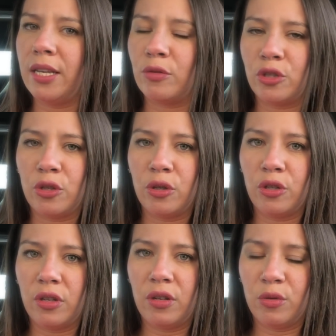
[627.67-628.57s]
It was your
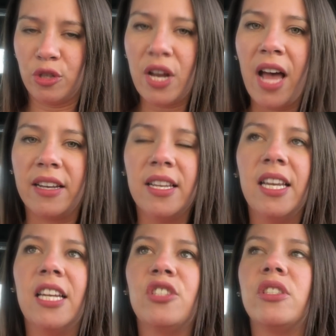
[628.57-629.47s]
dad.
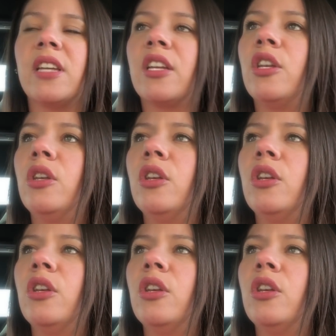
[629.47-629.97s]
And she's like,